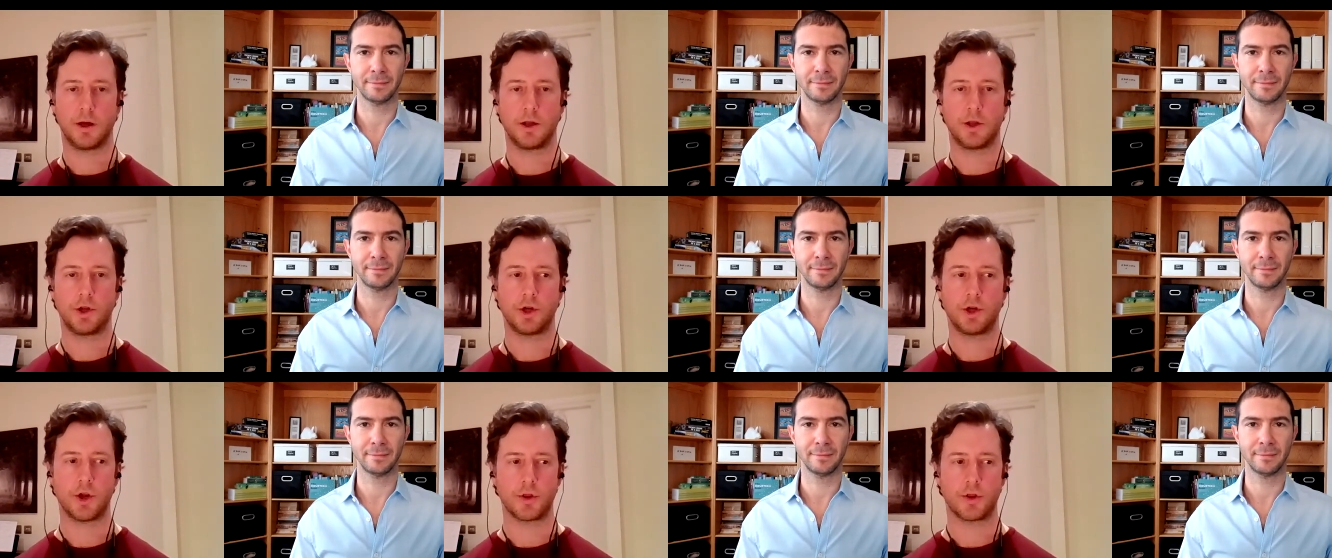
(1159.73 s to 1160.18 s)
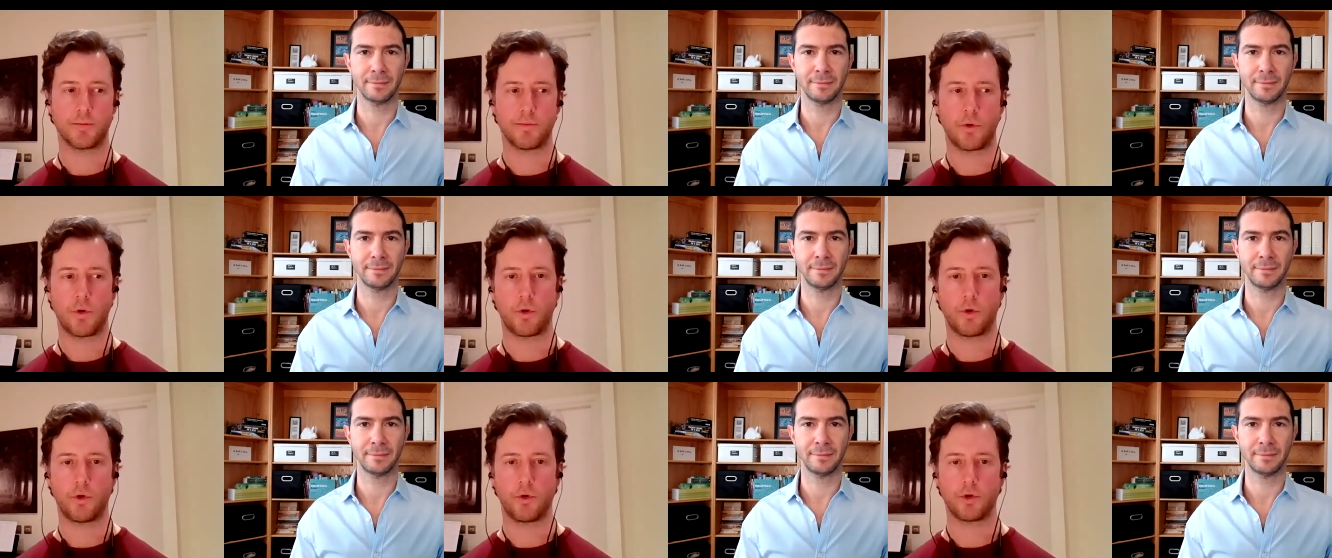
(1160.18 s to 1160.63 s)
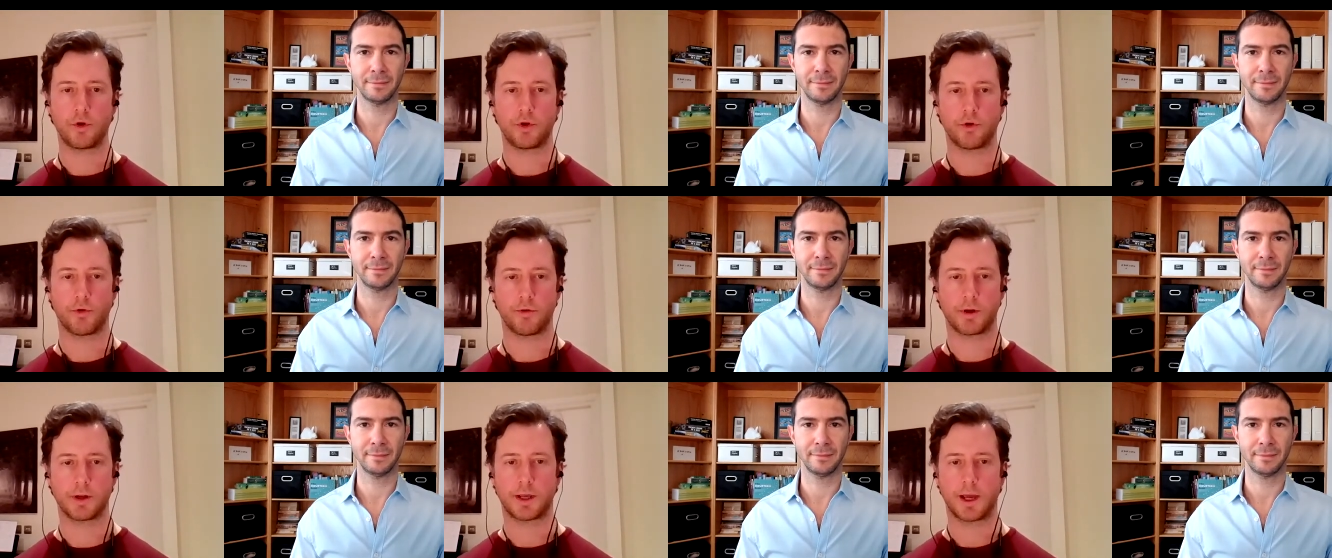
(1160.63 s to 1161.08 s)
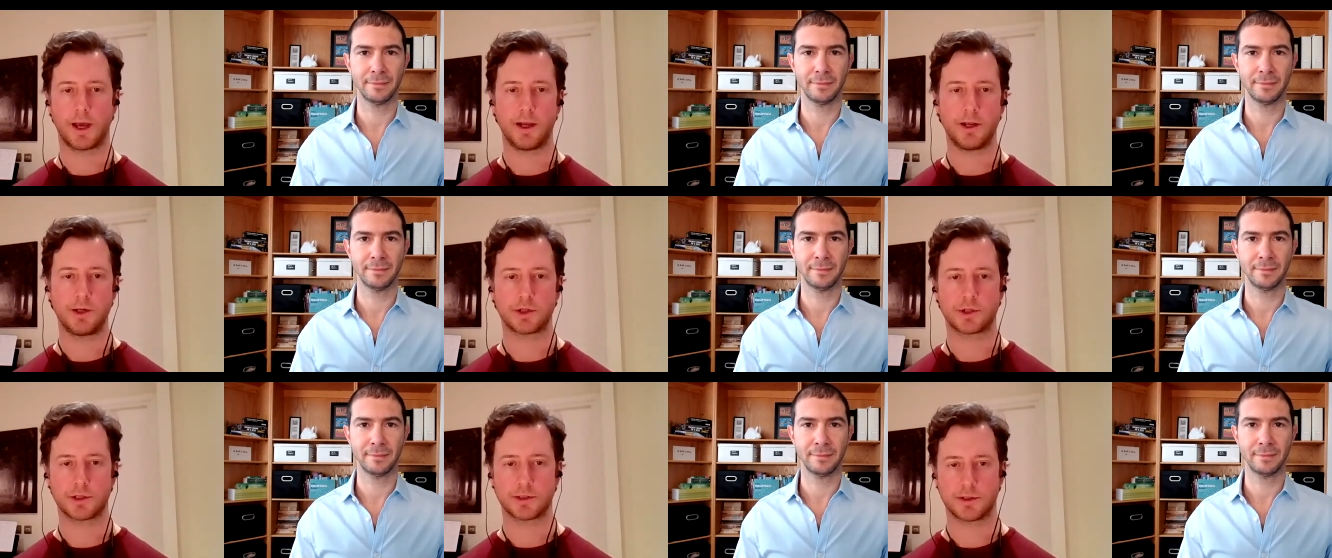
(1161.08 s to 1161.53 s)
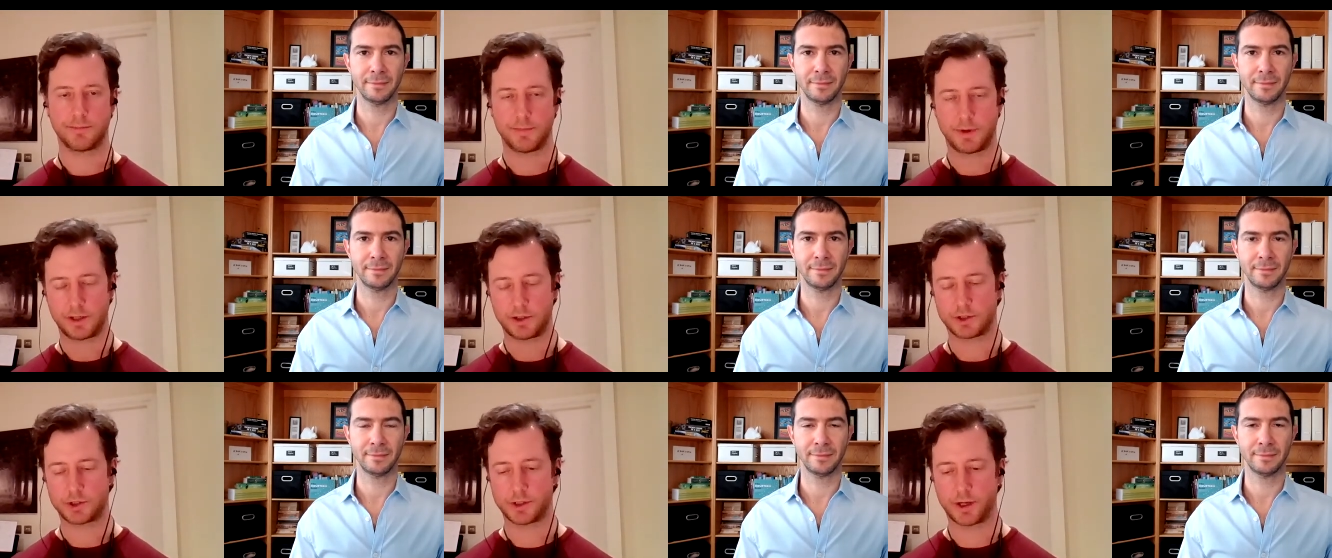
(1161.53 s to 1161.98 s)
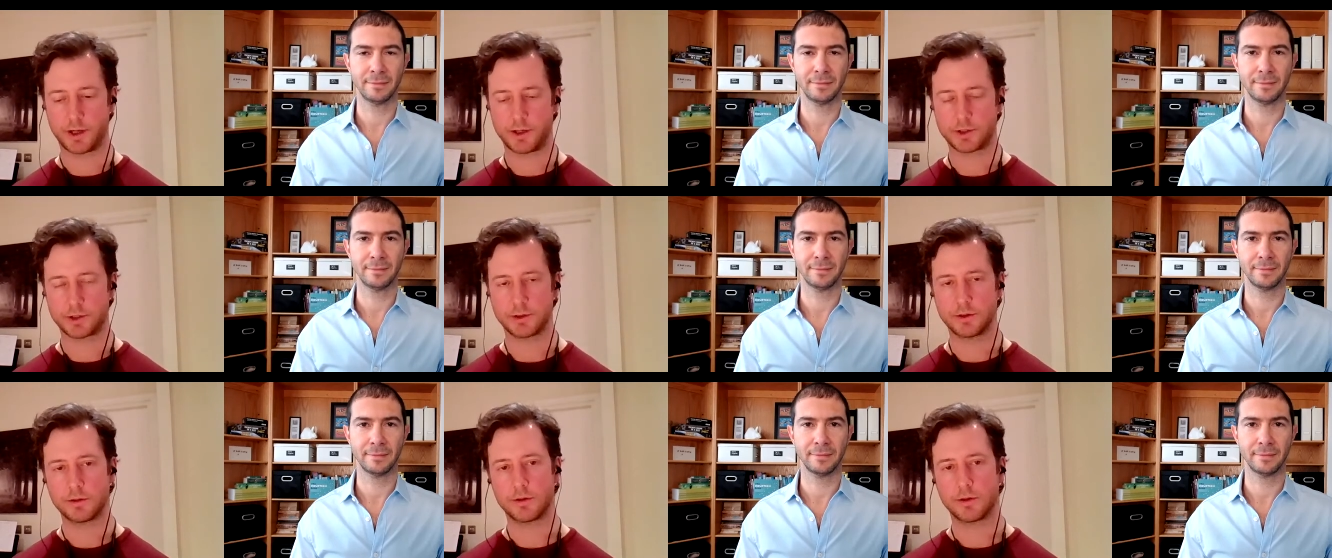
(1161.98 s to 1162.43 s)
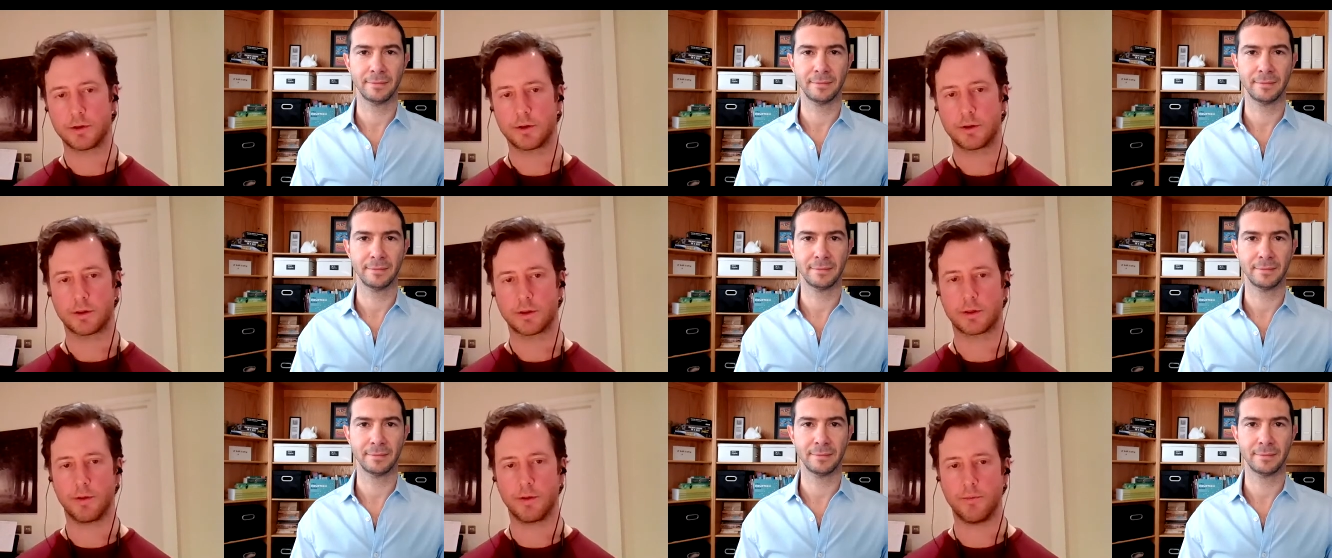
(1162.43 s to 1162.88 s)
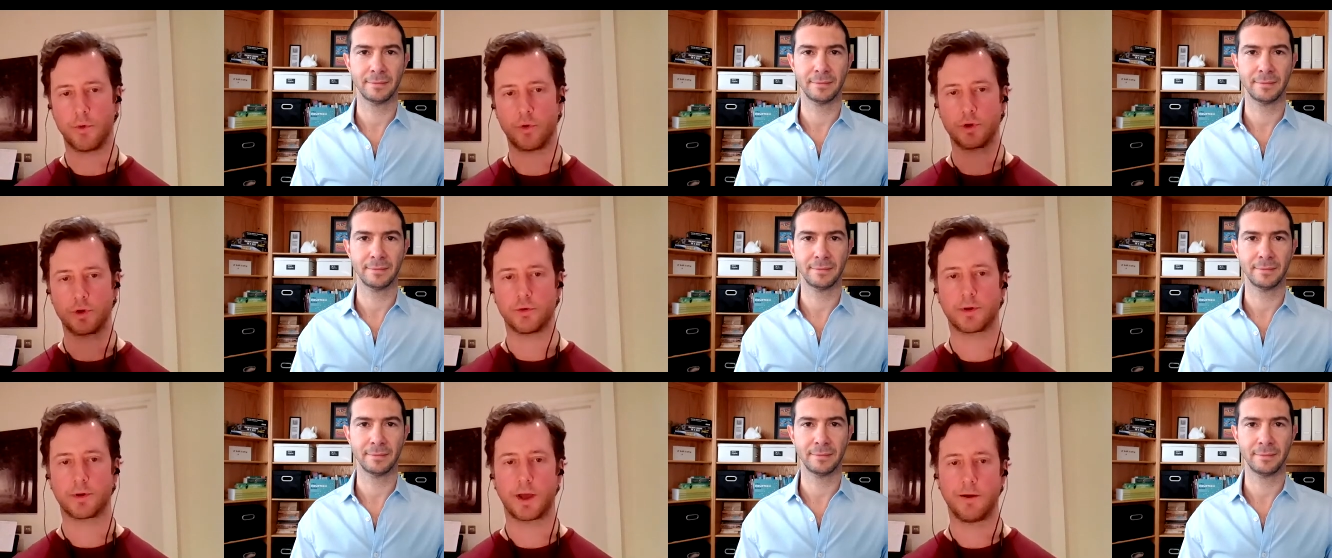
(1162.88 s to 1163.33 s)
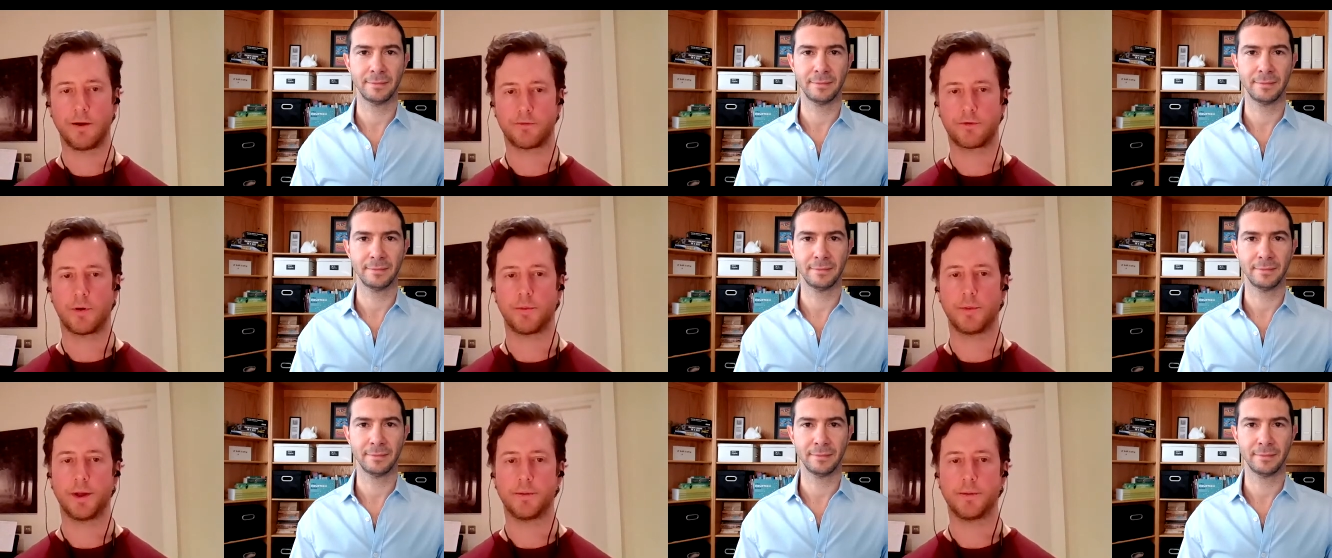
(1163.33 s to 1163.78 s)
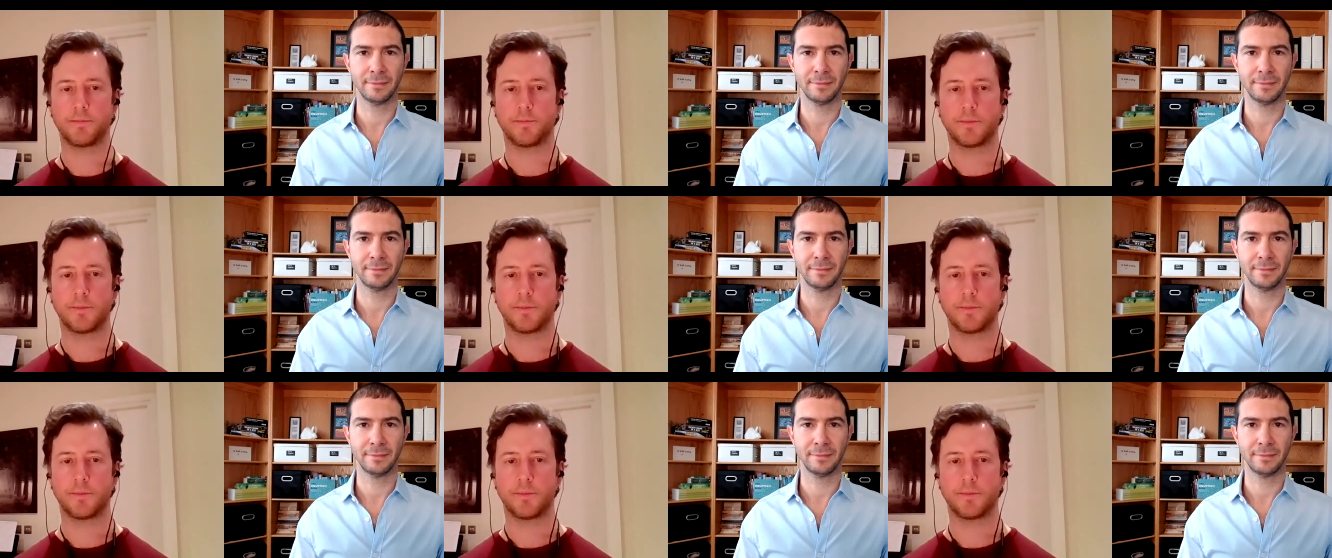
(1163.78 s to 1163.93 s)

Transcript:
Speaker 1: you know the more you're engaged as a managing agent the more you'll get from it